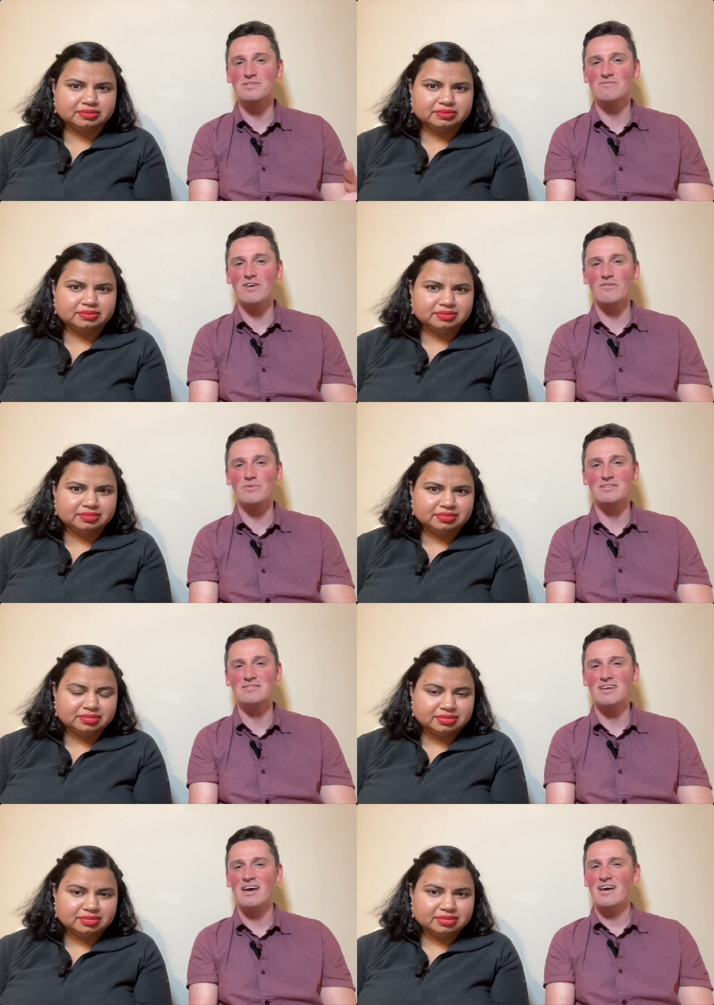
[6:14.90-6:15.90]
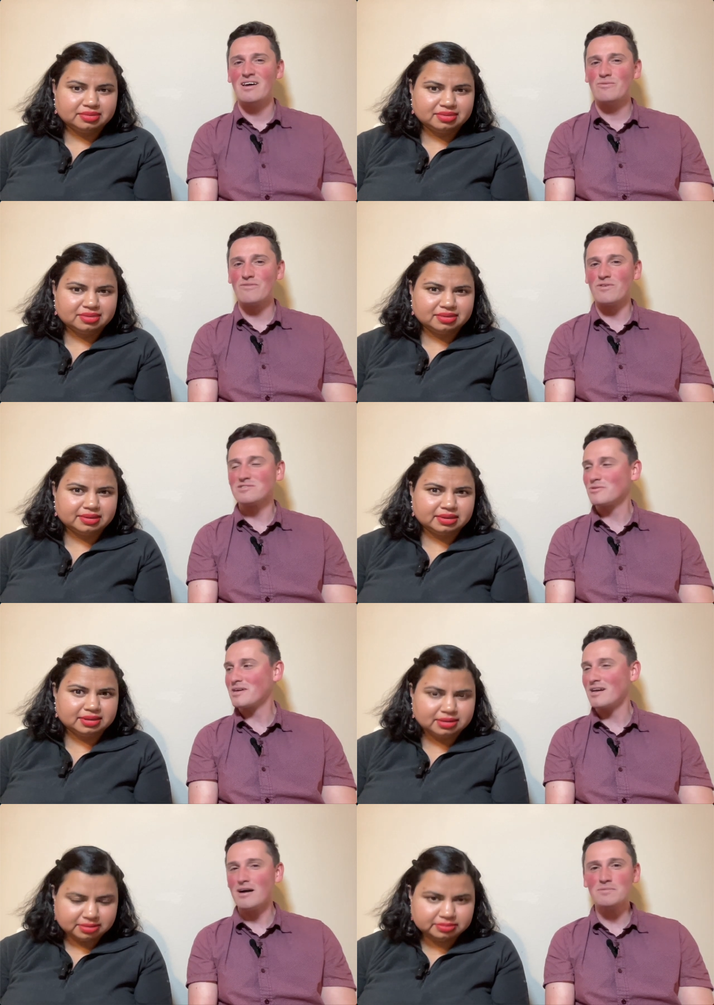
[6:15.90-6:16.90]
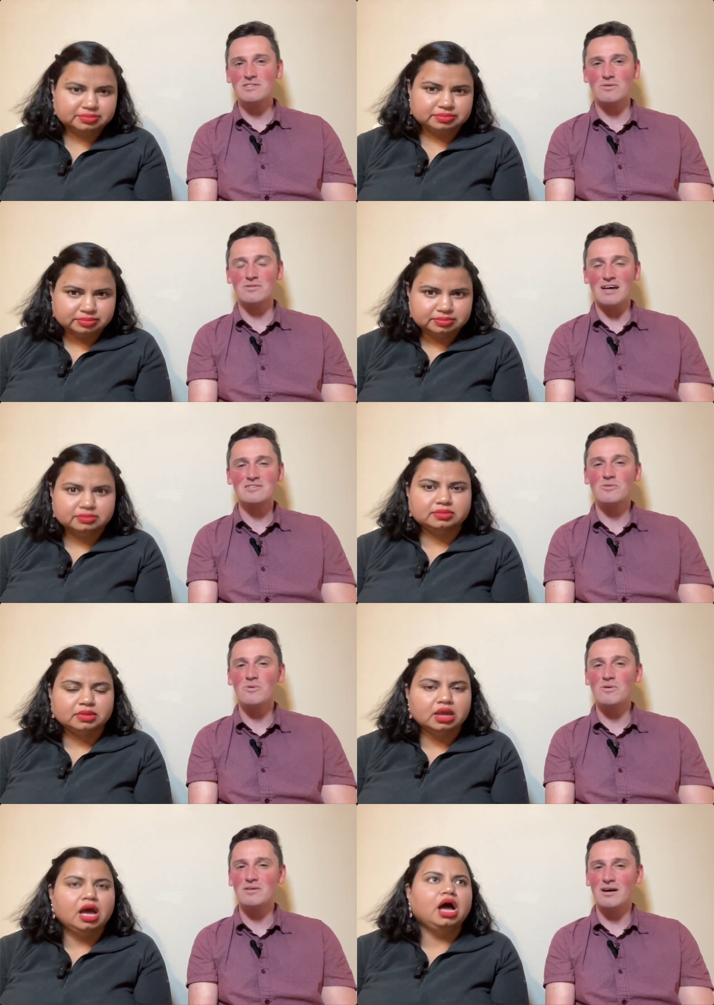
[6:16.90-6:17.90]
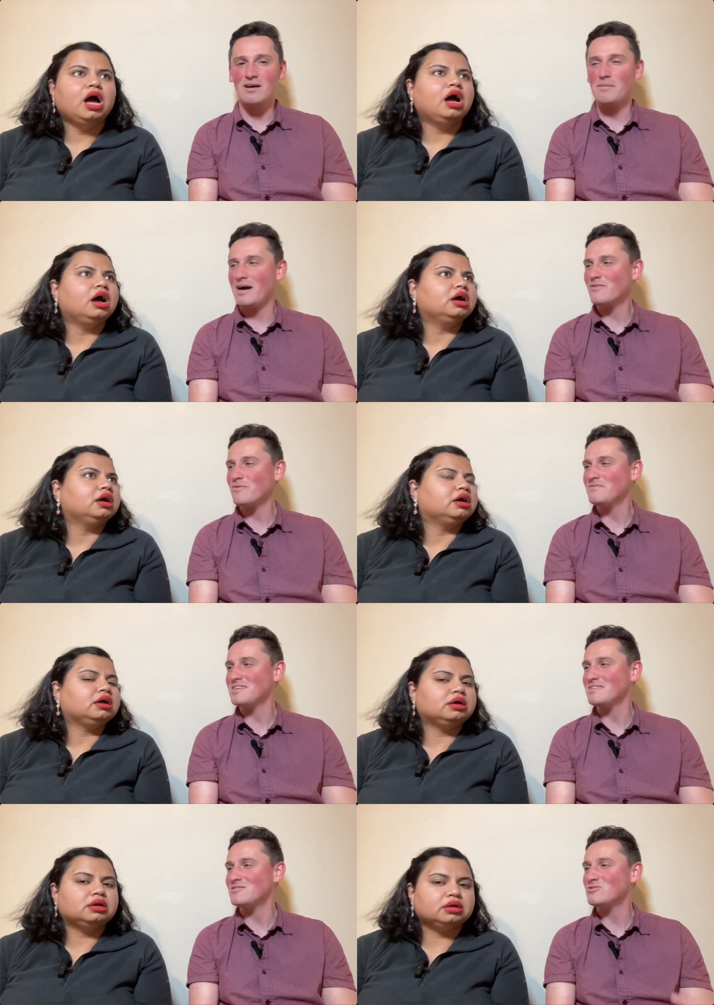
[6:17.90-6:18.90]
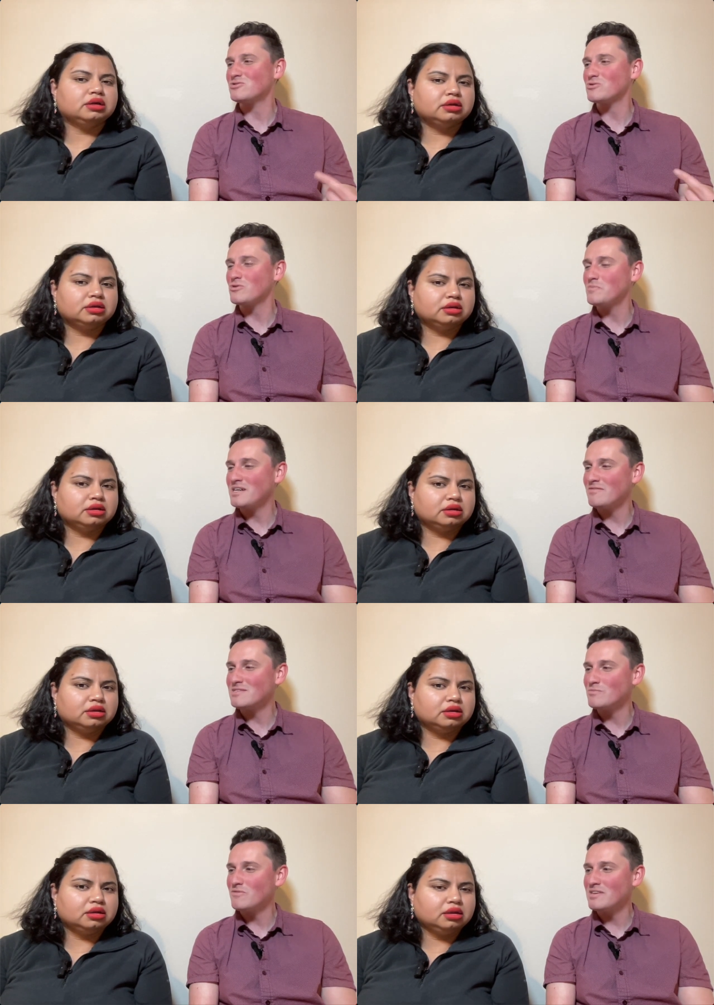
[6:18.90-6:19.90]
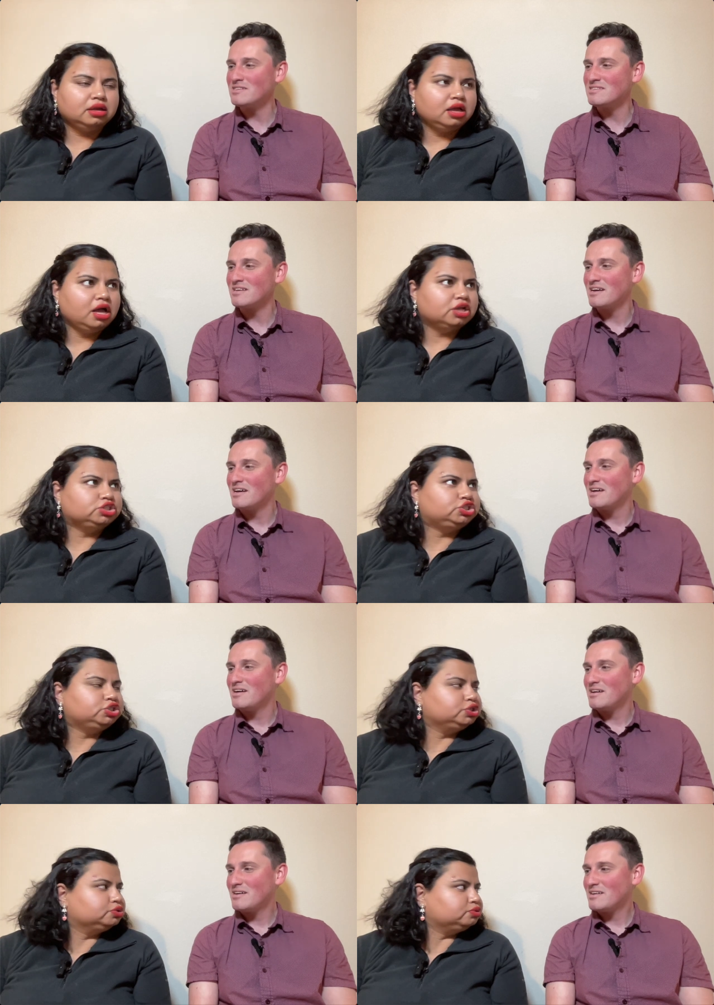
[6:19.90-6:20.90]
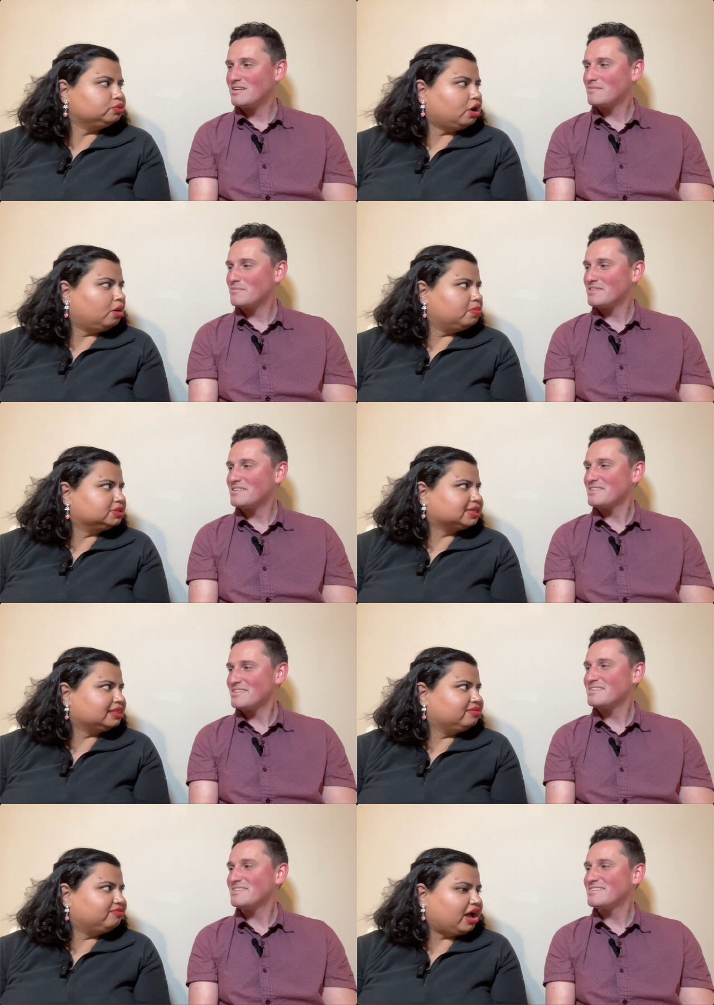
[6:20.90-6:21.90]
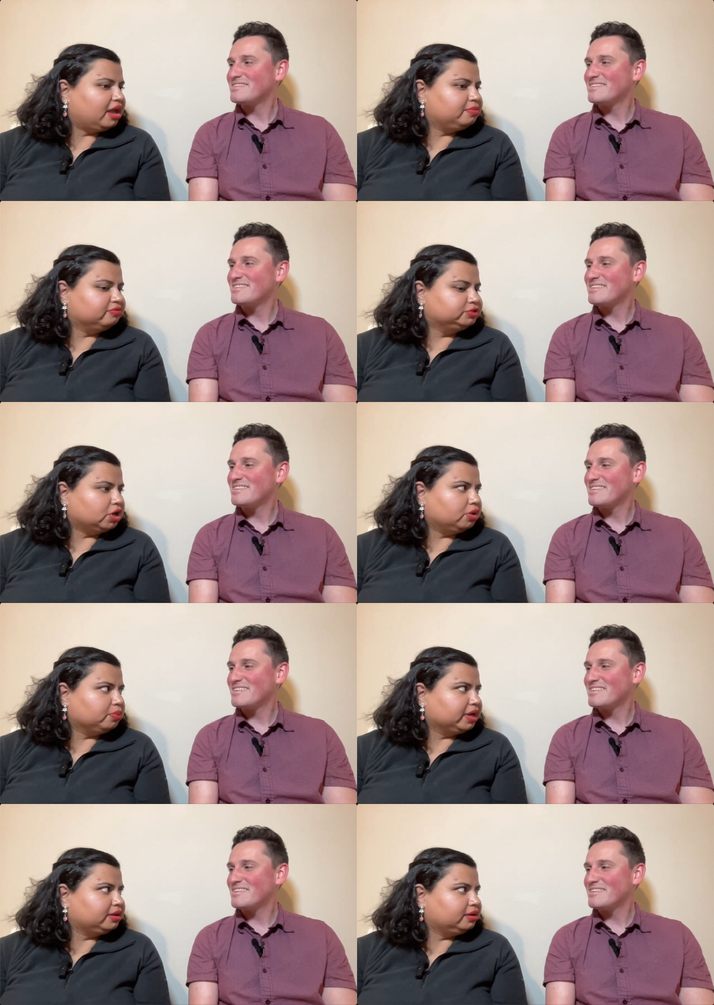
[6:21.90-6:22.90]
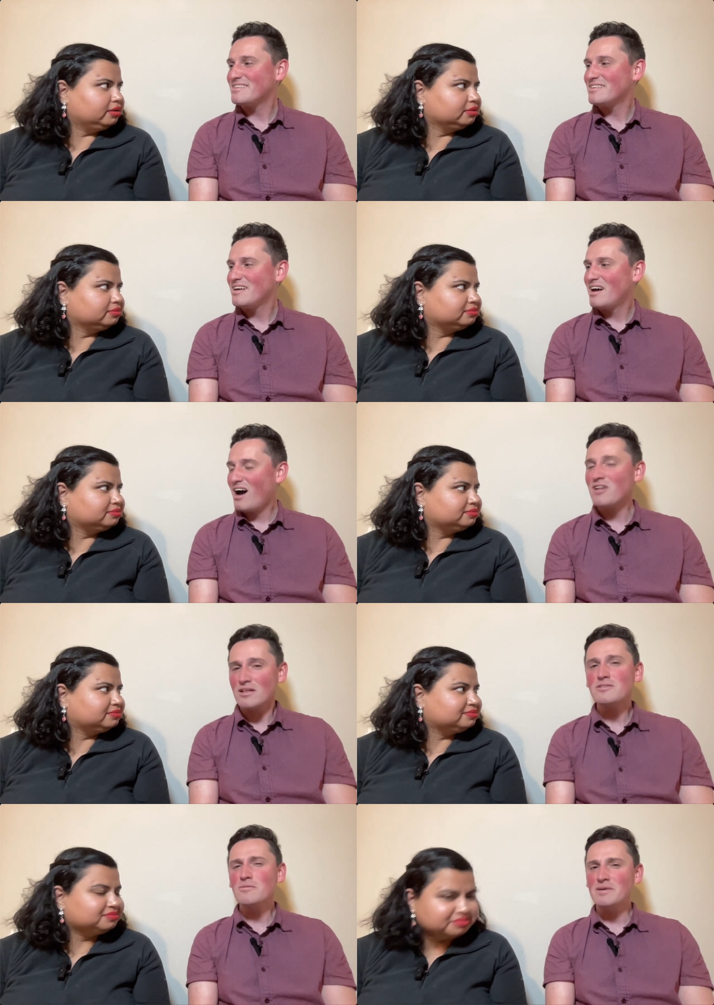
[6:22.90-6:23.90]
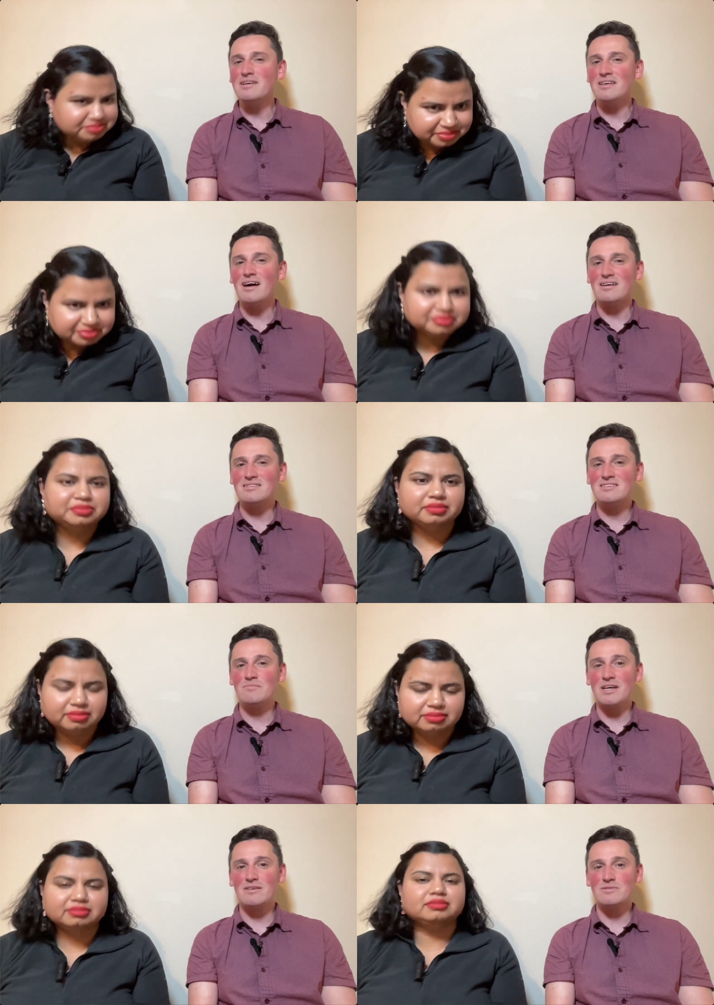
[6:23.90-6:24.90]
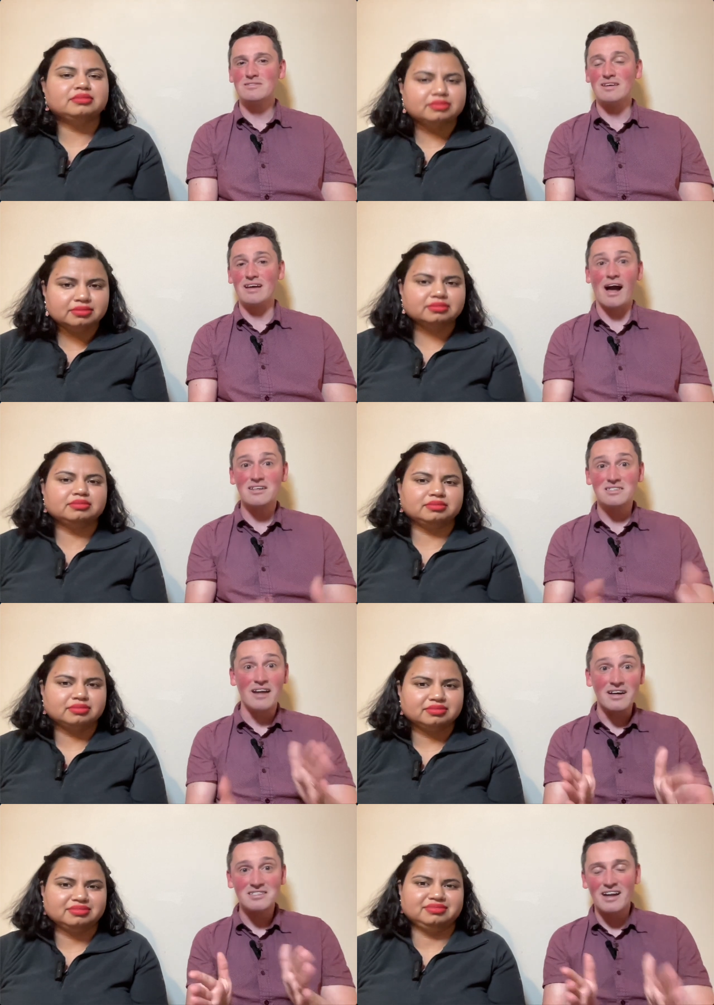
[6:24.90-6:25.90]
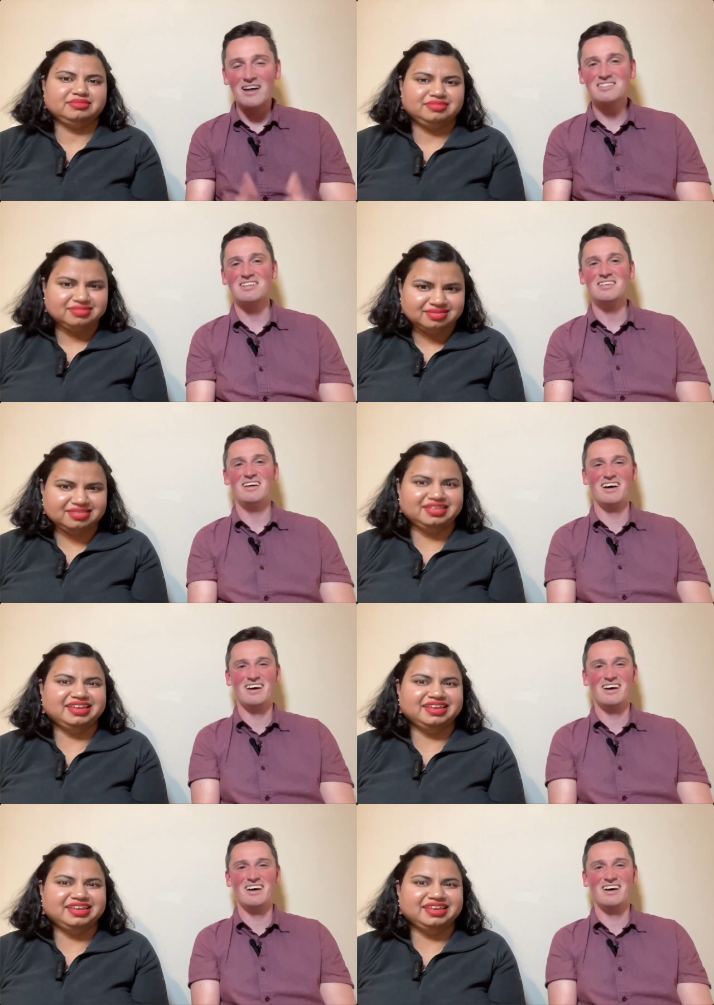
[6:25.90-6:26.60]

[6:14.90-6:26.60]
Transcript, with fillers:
Speaker 1: was involved when we were first looking it up, so that's cool. Um, I don't know if we've seen too many of his movies. Do
Speaker 2: you almost get the vibe of John Wick here?
Speaker 1: A, a little bit, yeah. It seemed like it was like action, action, action.